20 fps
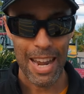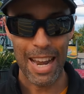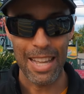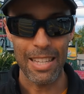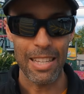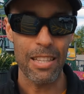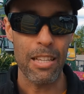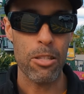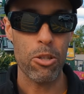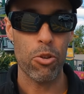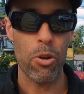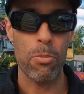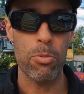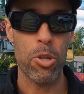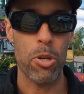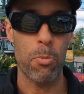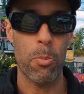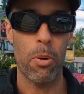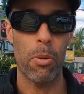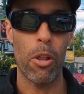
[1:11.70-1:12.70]
in the
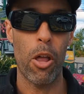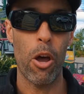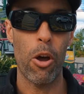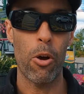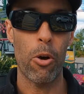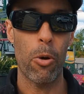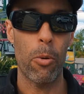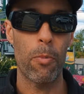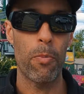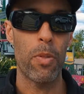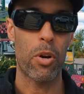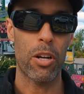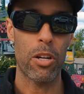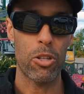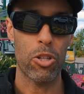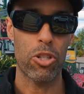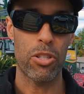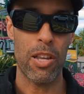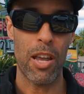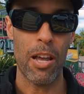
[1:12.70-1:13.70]
description below, we're
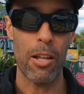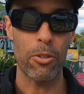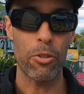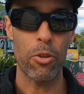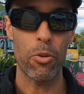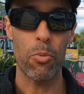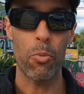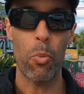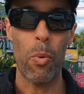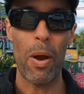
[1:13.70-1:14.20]
going to tell you